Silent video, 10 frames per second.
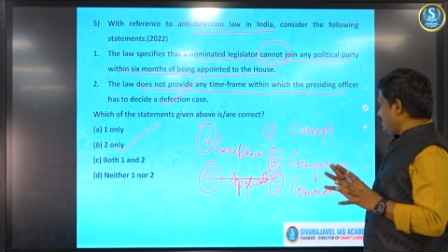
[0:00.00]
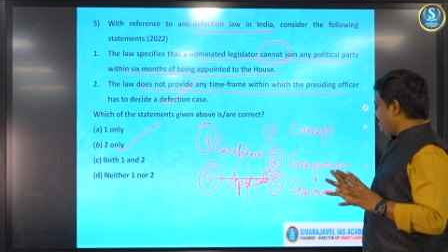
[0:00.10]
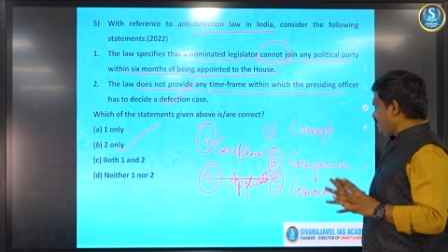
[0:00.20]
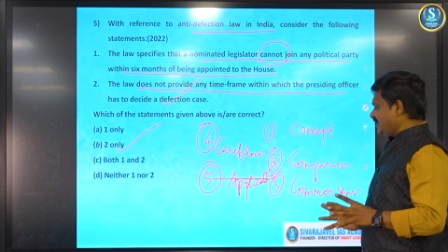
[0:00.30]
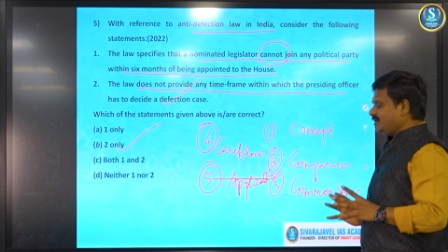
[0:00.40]
the
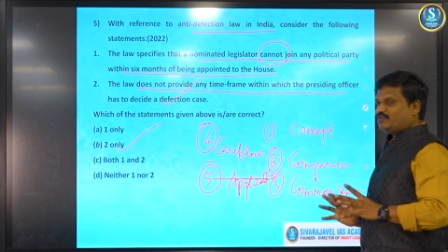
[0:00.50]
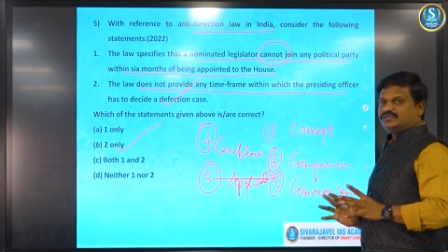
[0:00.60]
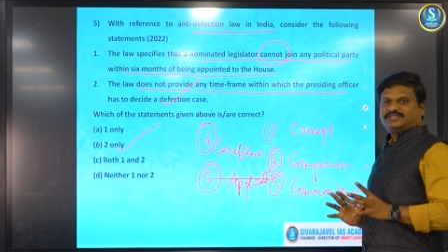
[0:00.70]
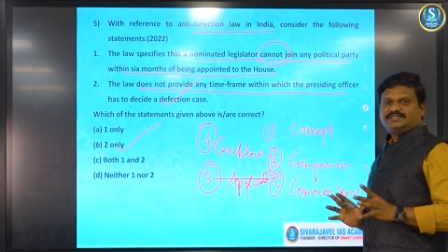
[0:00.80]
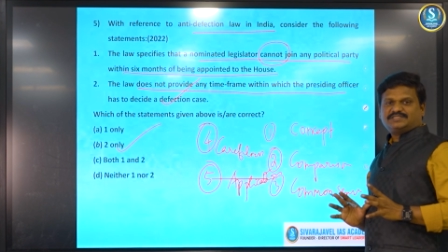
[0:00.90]
5
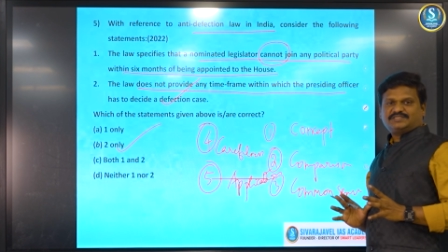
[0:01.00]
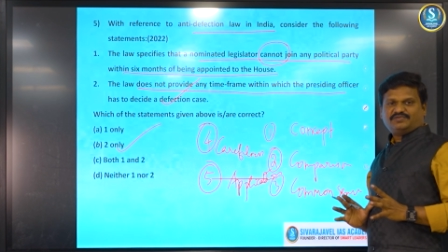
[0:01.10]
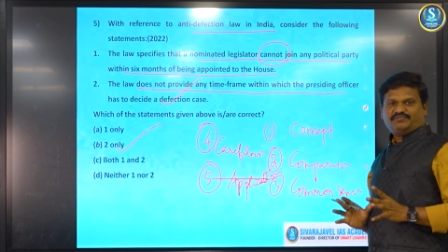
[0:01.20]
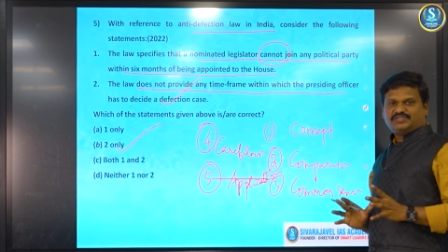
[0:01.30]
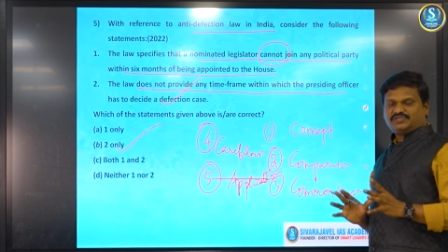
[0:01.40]
questions
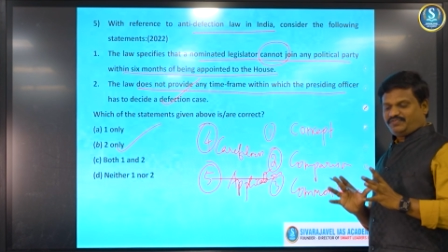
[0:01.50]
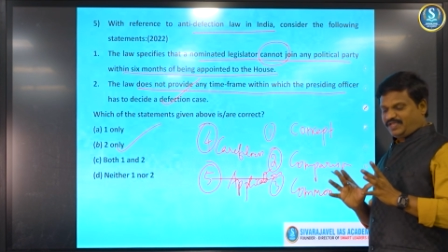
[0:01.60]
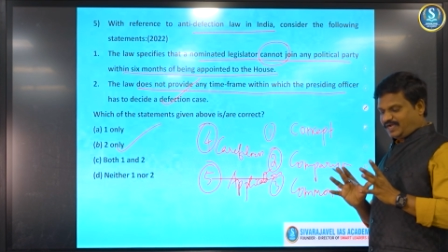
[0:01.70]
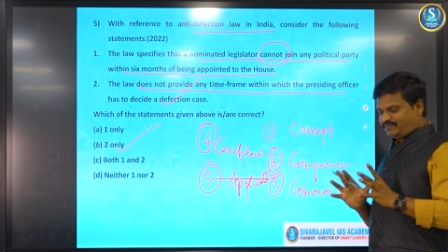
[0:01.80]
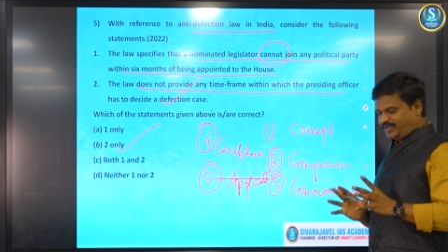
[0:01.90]
which we
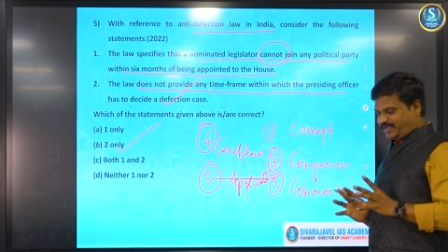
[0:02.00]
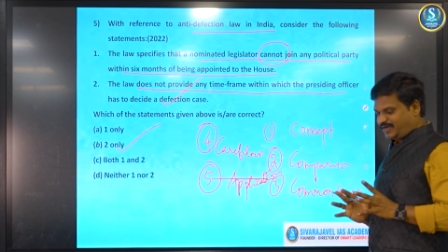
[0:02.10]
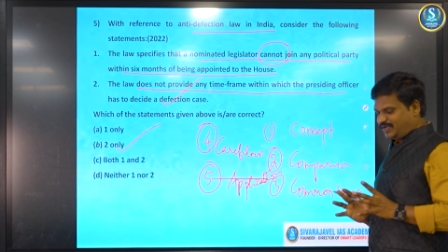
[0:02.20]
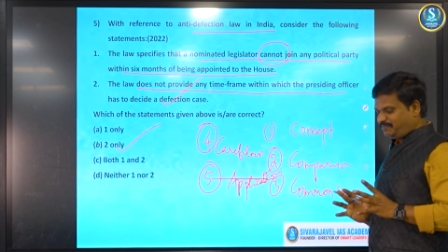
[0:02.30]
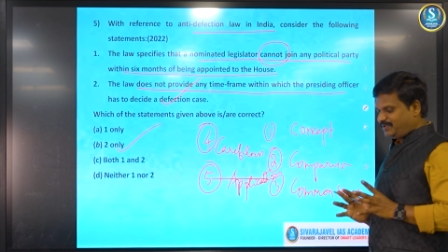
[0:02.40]
have
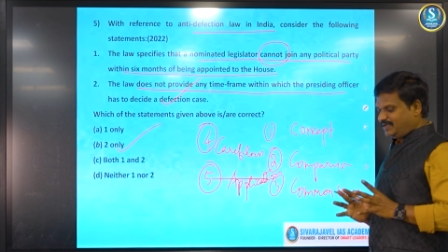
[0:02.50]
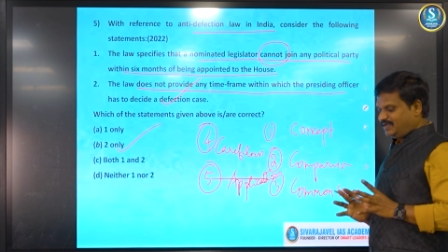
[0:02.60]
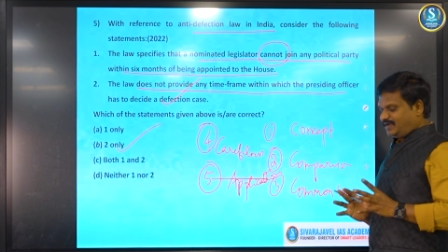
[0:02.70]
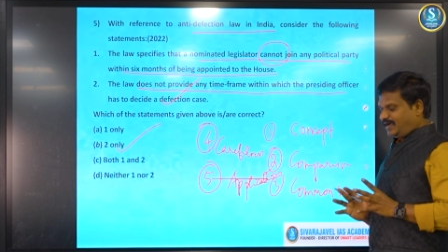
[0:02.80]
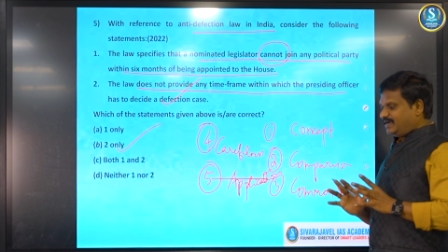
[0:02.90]
taken up,
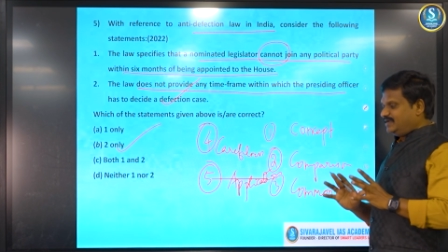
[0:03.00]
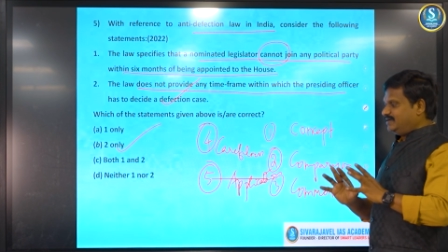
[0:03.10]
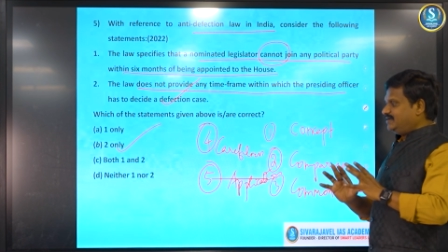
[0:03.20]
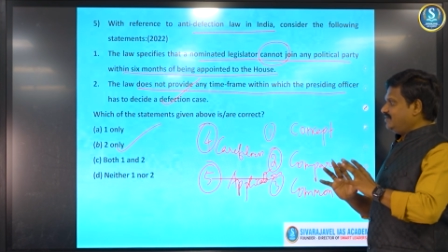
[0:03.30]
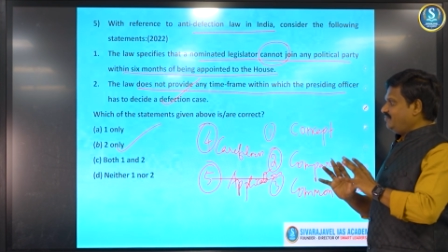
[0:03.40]
and
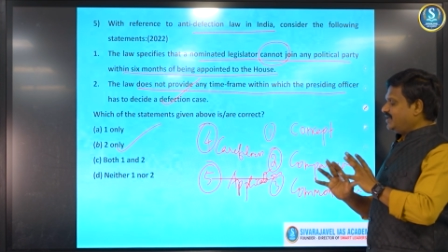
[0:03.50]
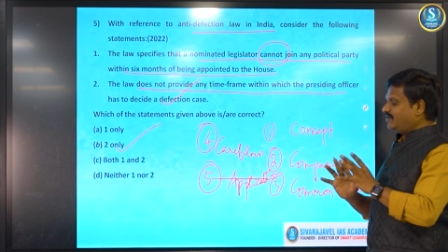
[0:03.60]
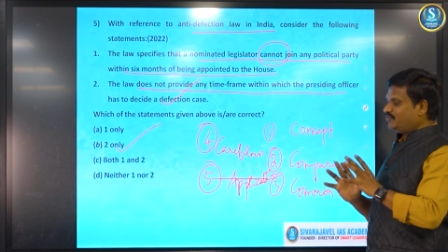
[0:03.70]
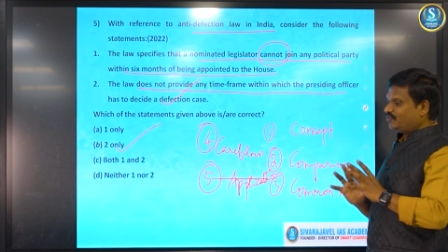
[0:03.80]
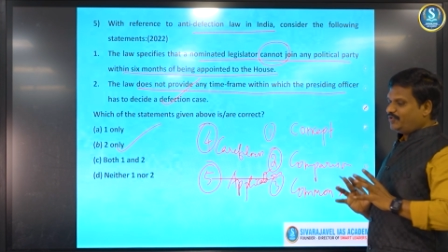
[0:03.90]
we
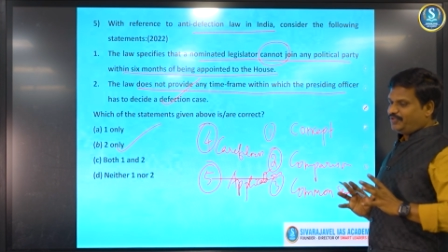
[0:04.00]
have told